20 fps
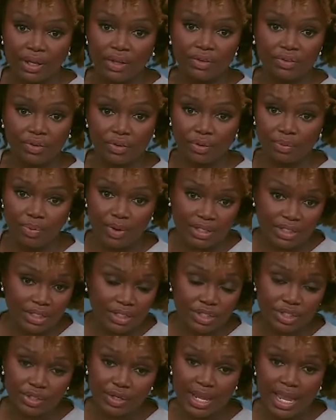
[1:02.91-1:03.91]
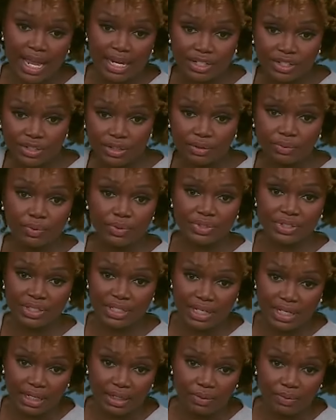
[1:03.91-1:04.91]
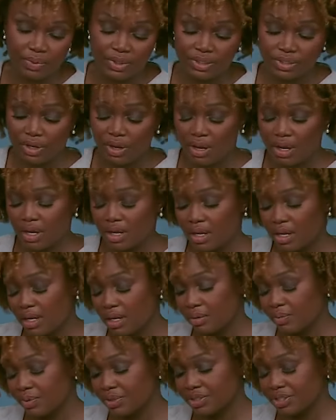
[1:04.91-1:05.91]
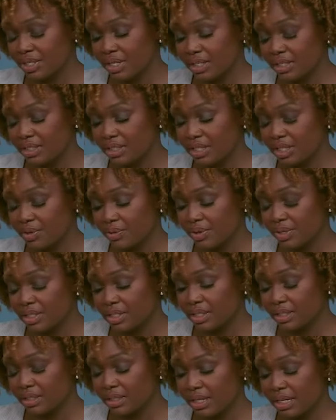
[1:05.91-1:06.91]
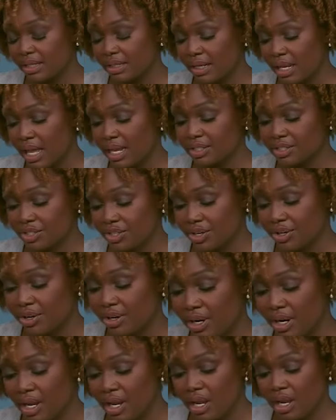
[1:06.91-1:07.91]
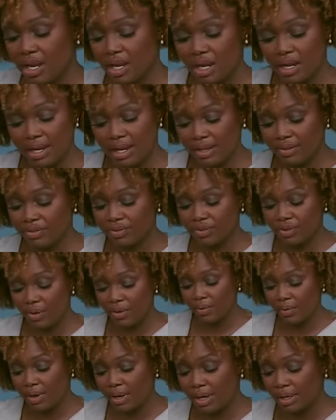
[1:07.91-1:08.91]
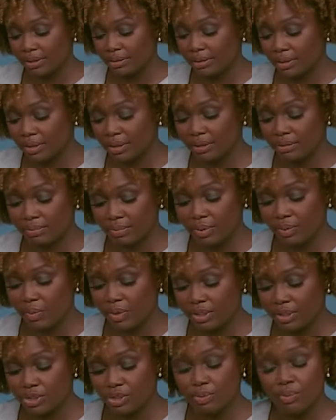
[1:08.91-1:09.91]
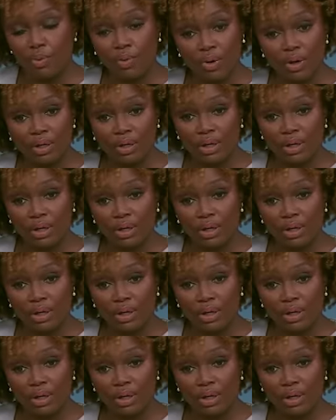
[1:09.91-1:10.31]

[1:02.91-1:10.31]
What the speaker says: So the president took action. We're seeing a decrease in last year. Look, we want to do more.